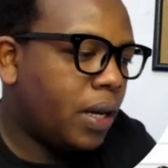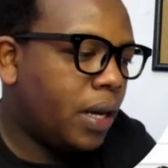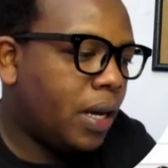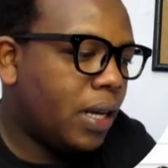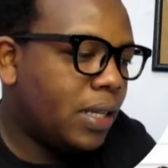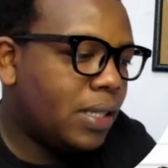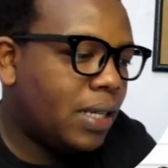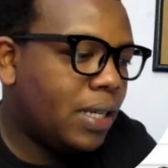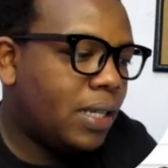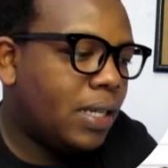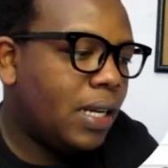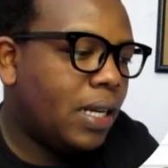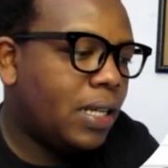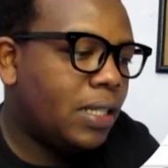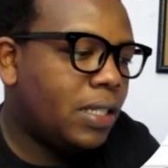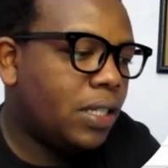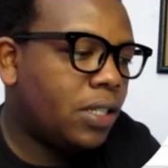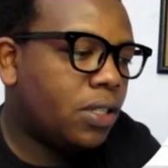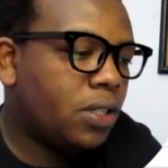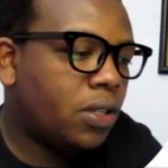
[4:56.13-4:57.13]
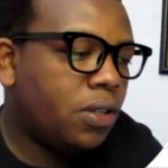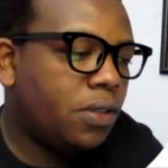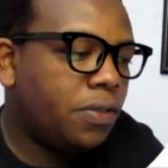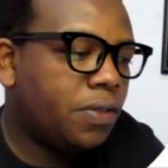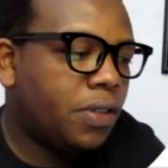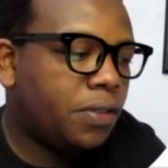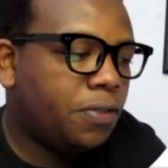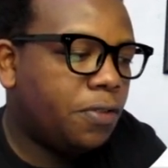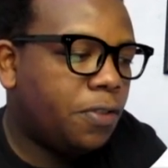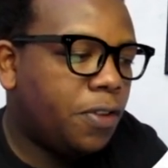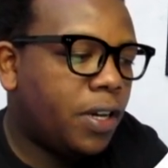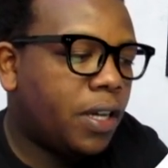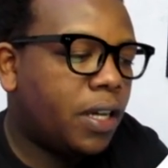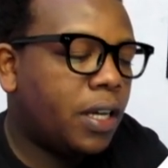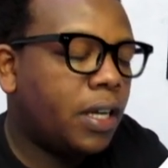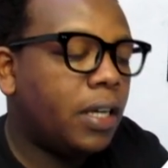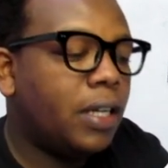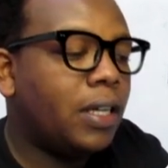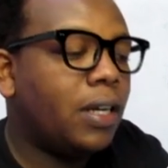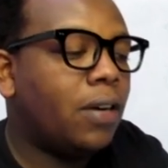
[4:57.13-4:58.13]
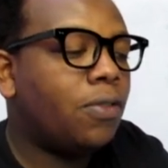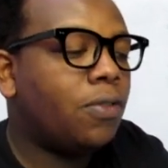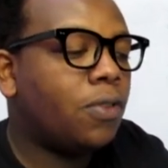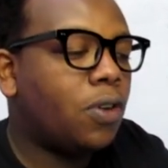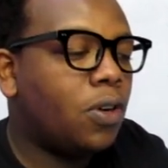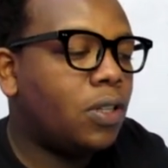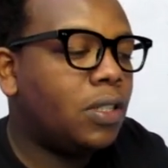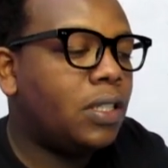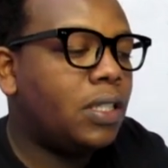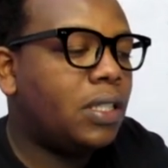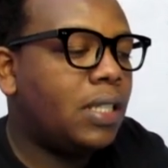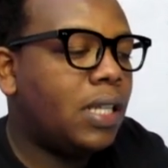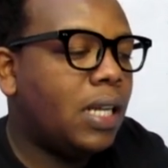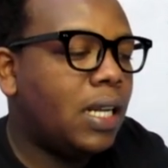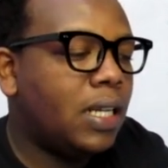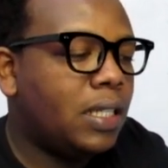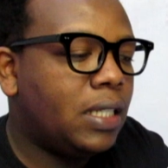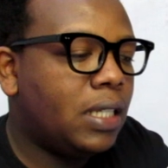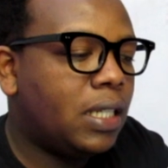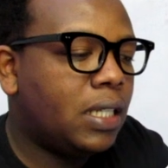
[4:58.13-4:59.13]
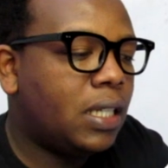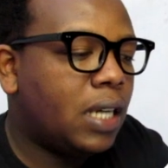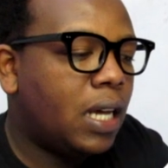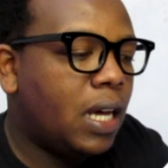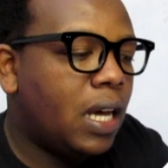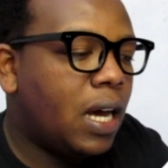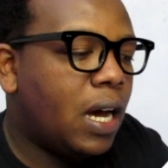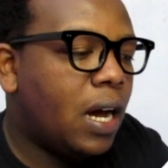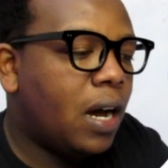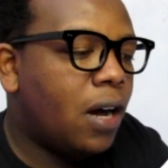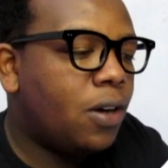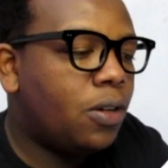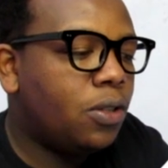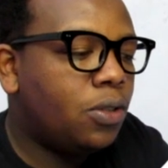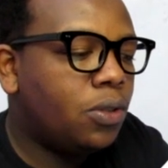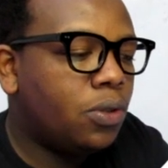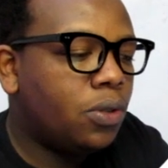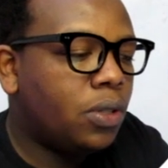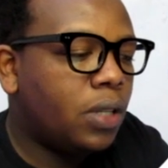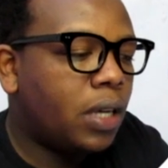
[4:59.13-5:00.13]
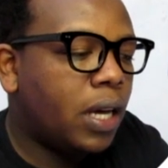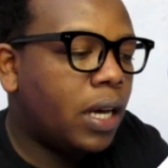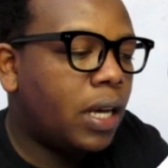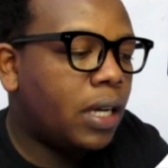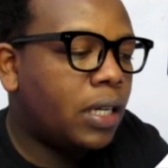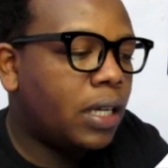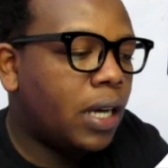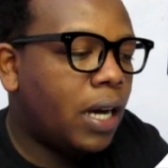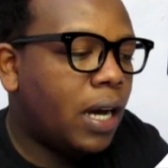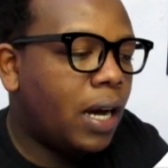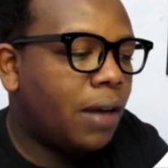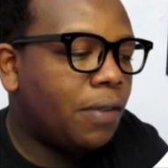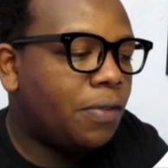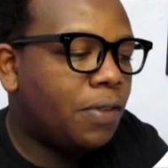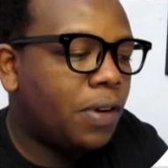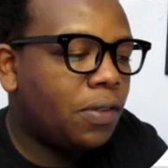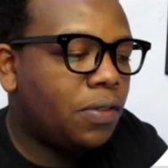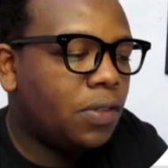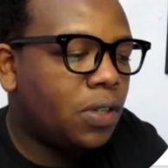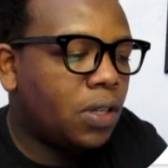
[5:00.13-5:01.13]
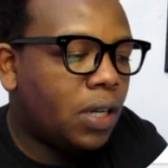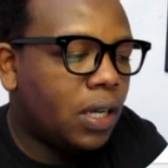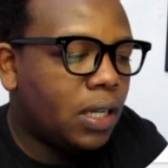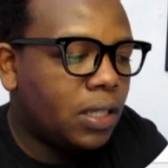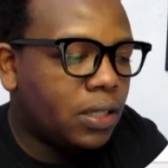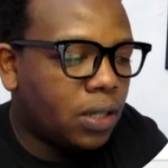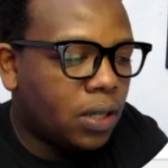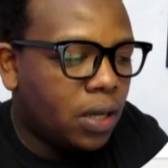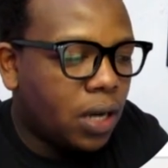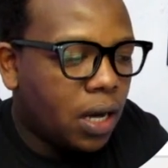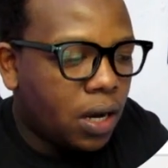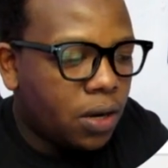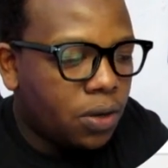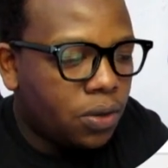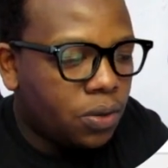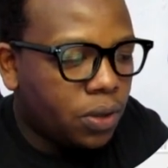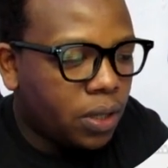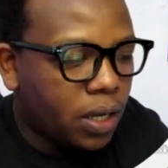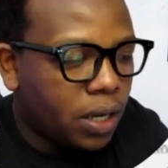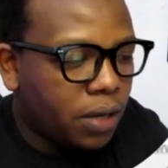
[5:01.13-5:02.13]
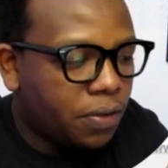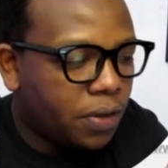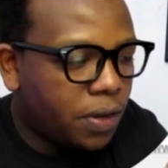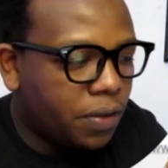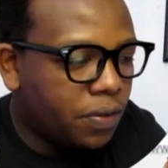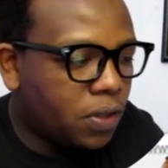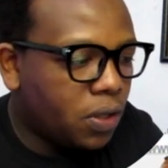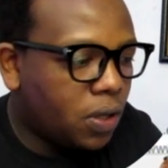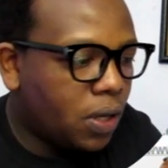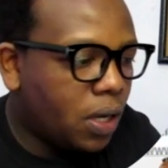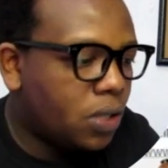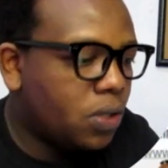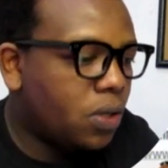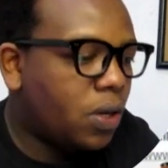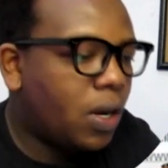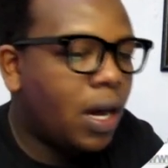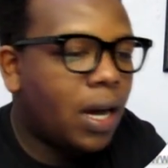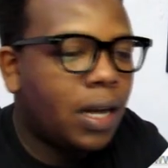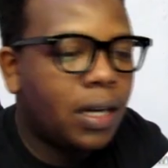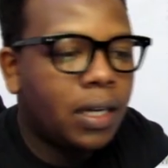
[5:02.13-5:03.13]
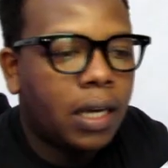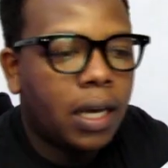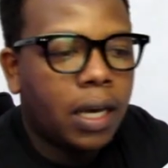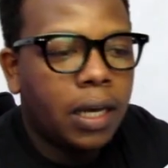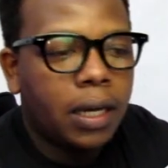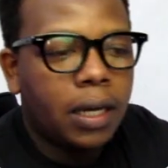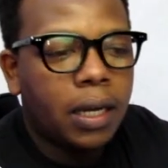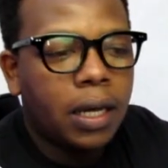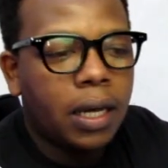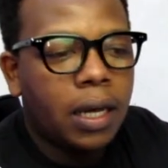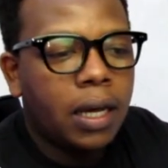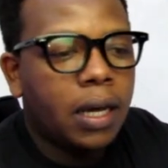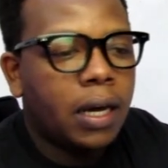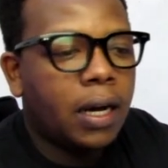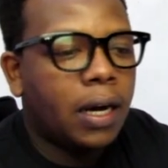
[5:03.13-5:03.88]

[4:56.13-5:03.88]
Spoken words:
Is it legit or even fake? Of course it's legit. how to get $5 on how to get $5 on Honey Gain.